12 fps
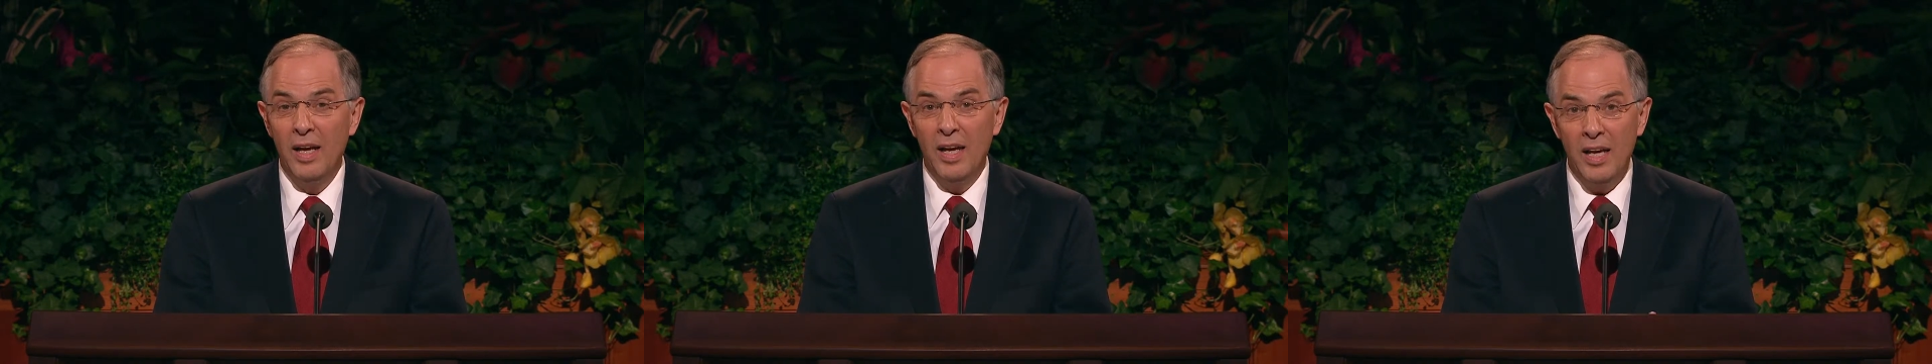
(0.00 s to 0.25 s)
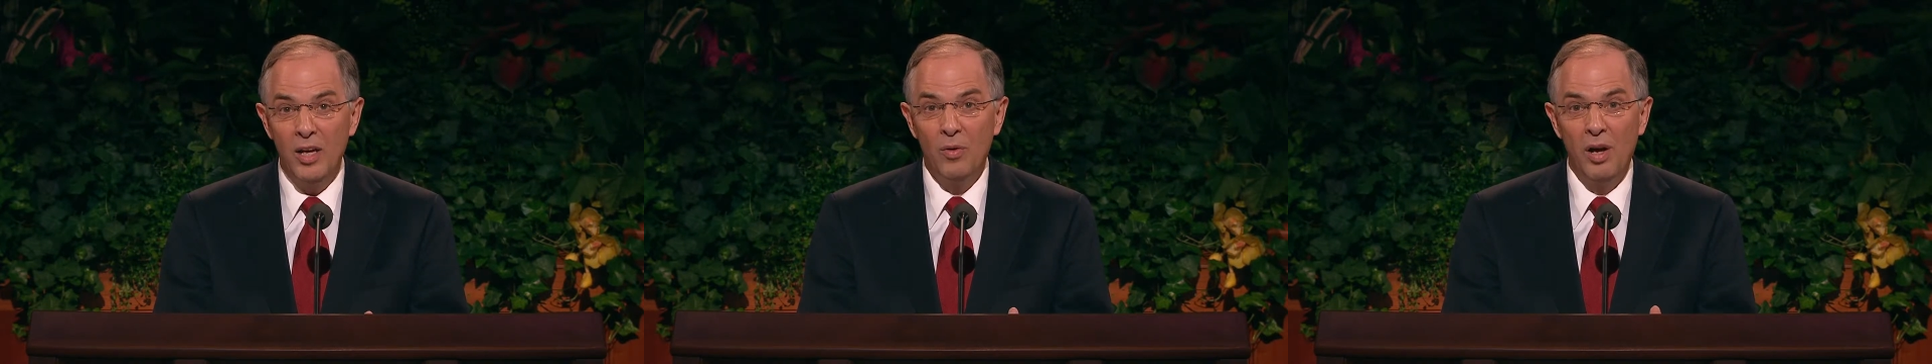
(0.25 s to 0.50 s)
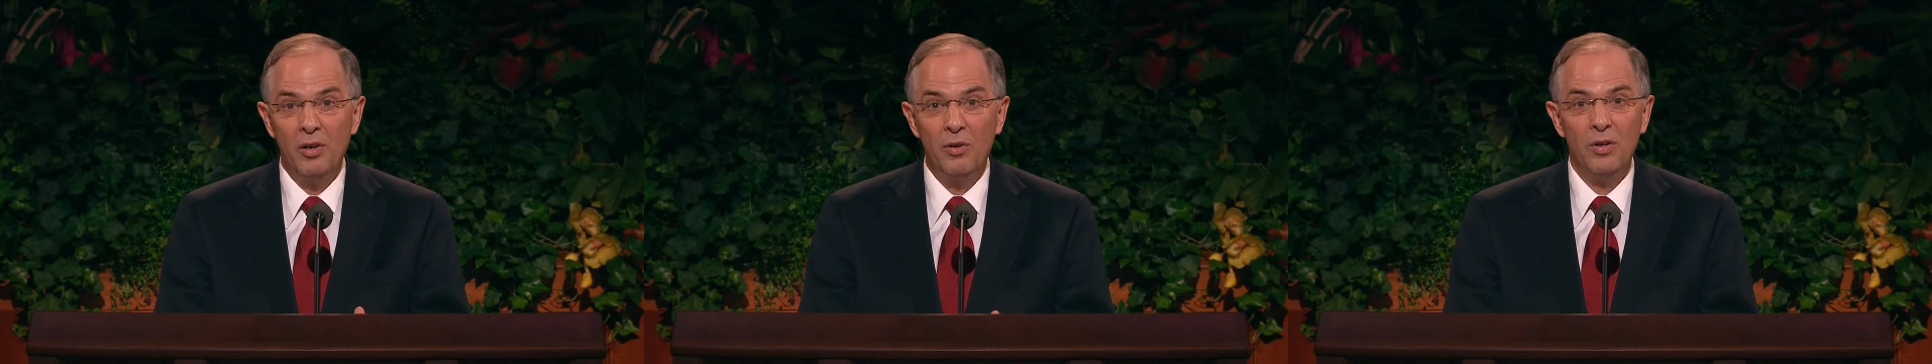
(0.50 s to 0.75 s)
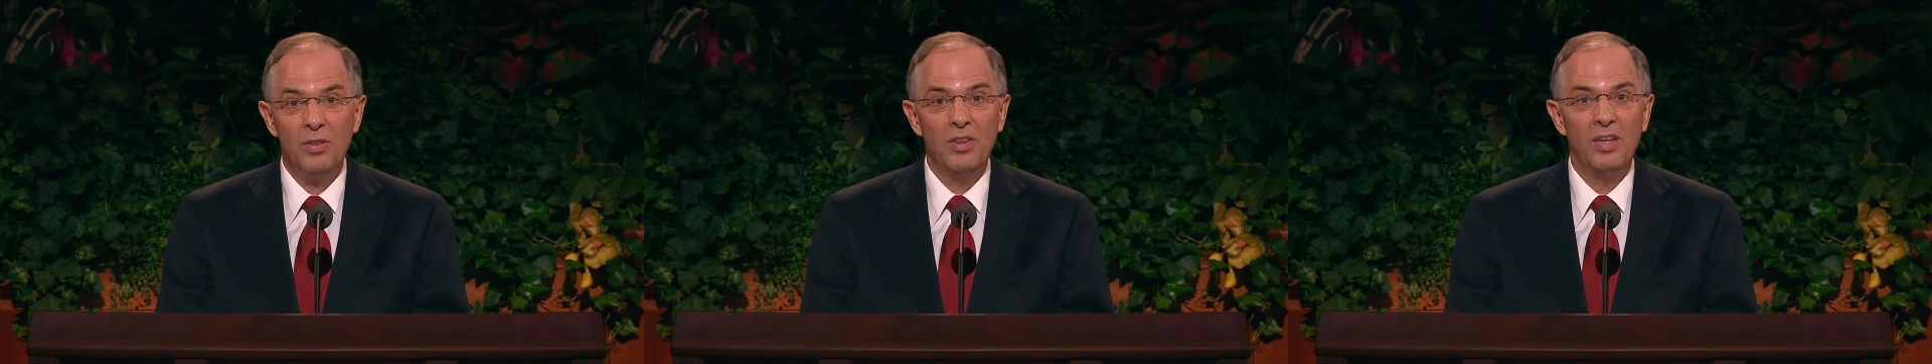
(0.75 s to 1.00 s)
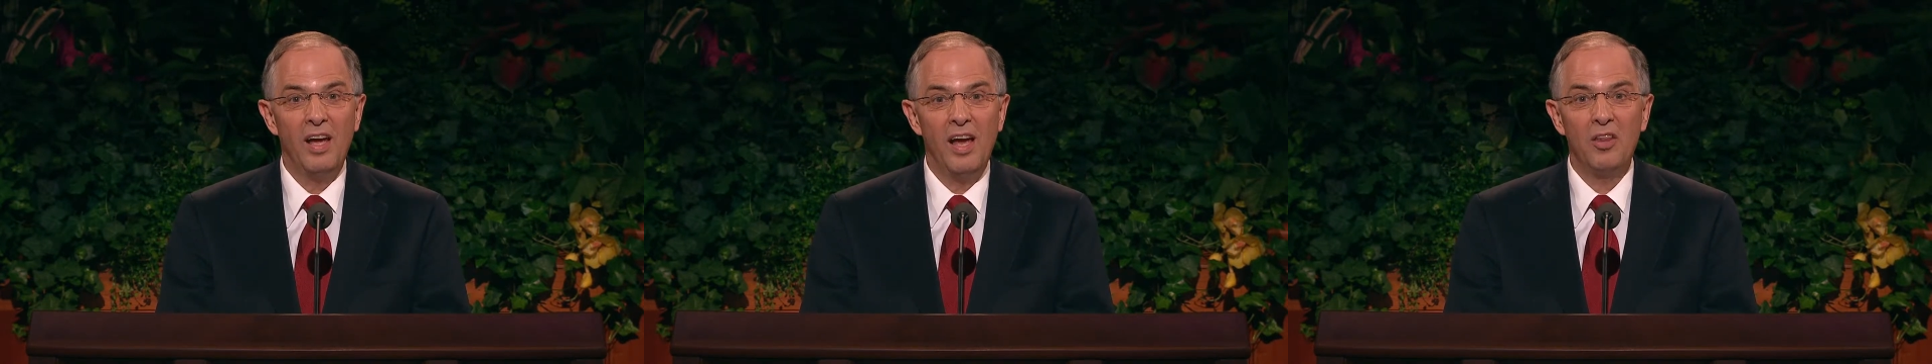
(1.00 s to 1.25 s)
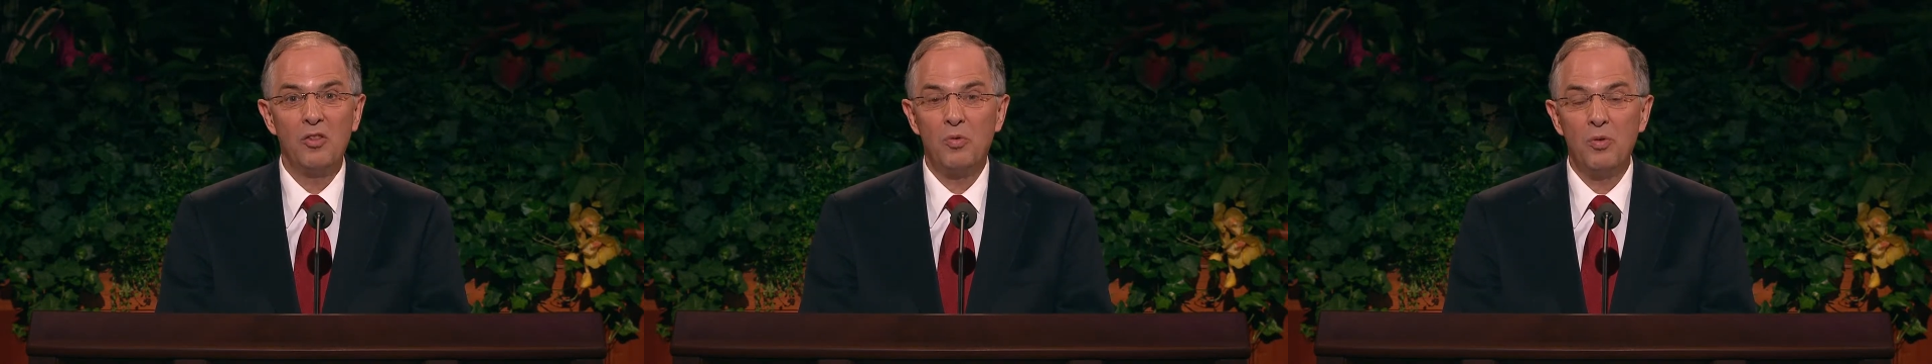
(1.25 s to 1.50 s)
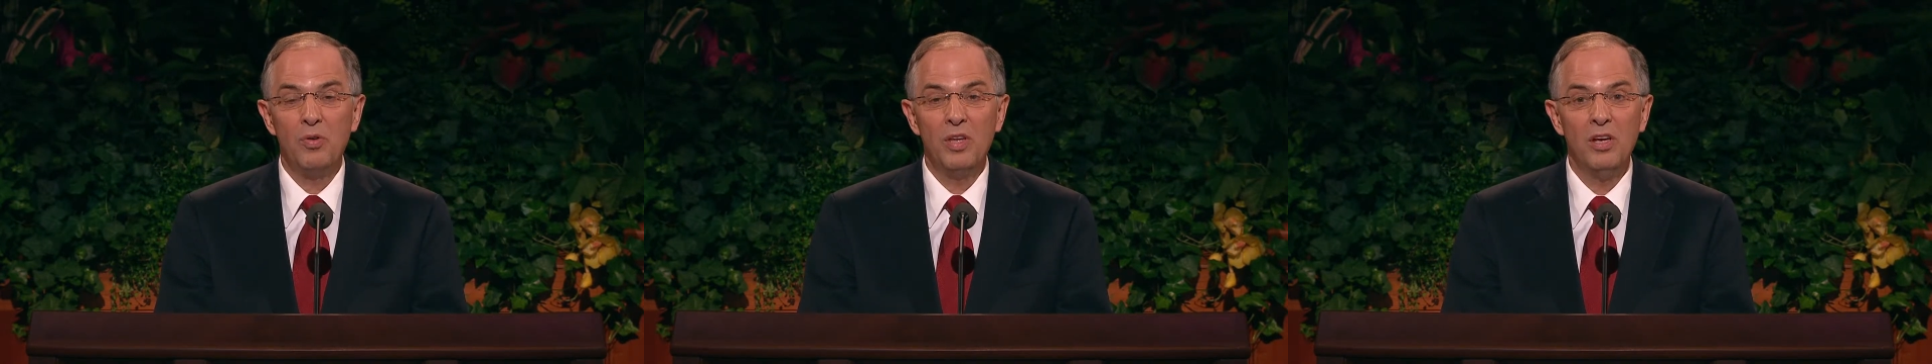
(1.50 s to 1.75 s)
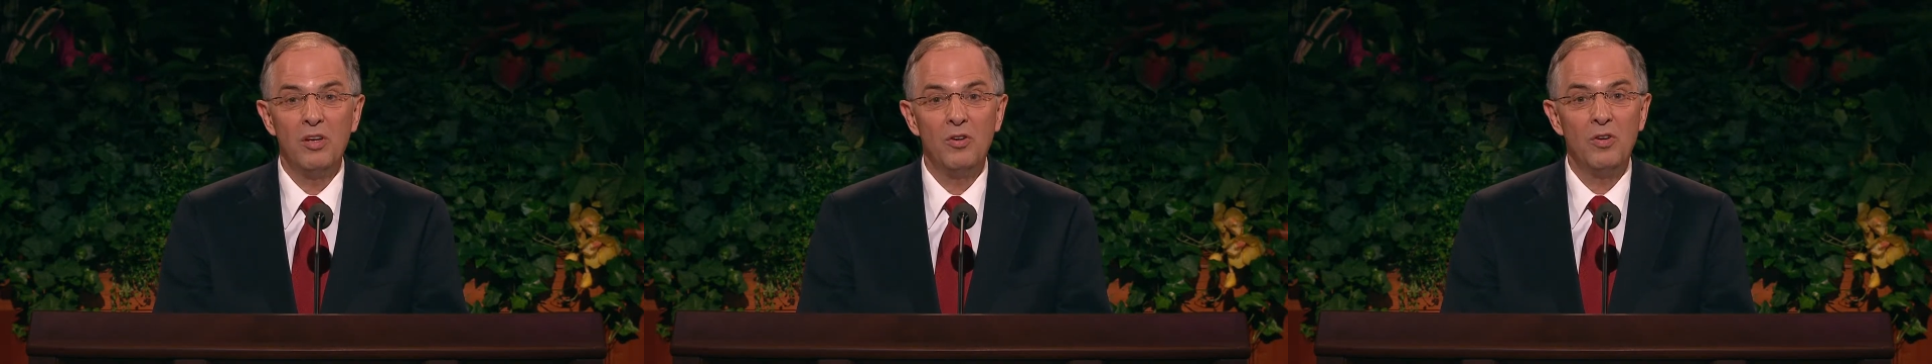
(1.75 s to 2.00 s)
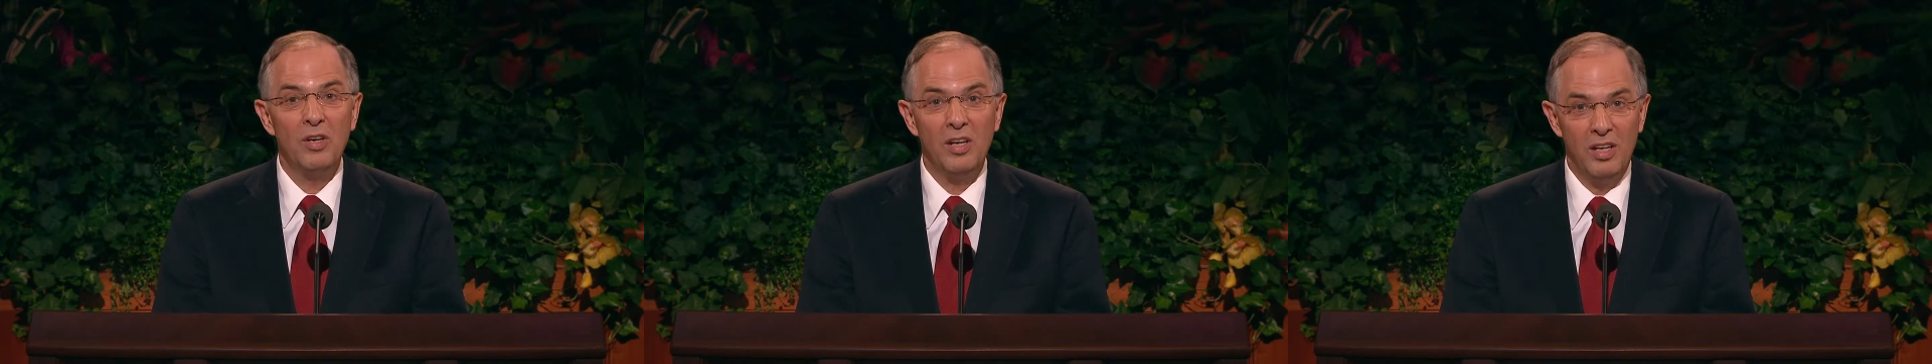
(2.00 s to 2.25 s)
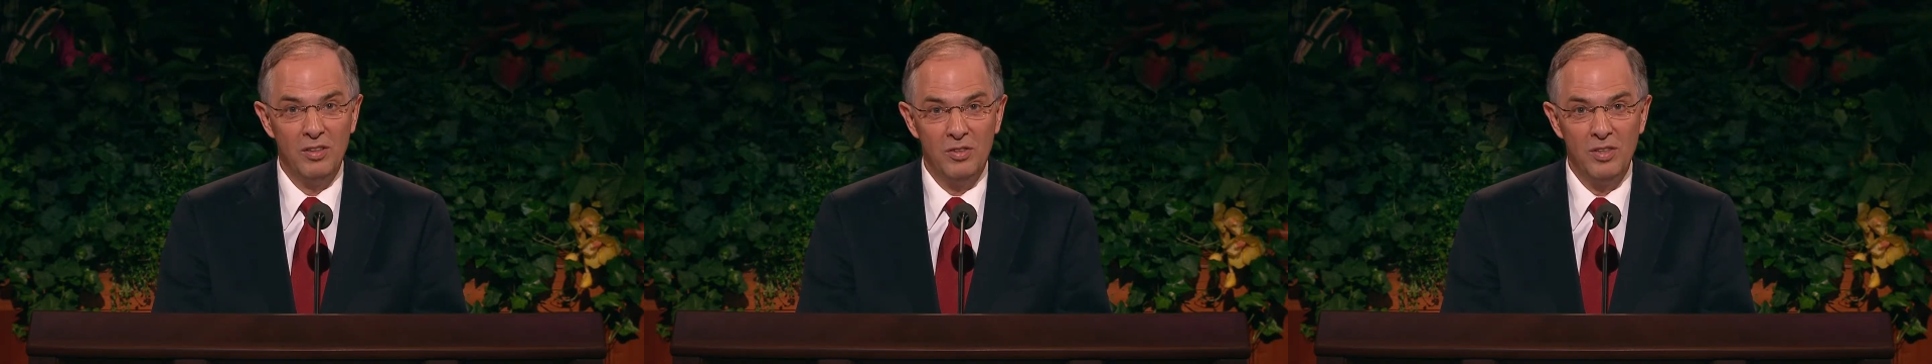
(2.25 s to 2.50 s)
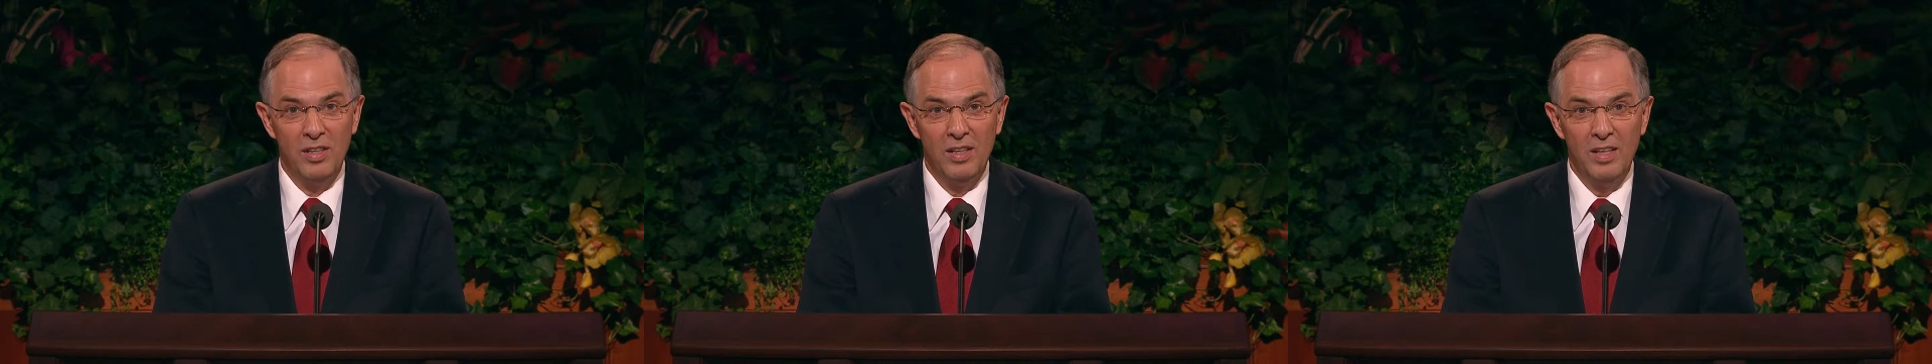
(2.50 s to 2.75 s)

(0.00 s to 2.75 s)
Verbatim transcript: here on earth and through the eternities.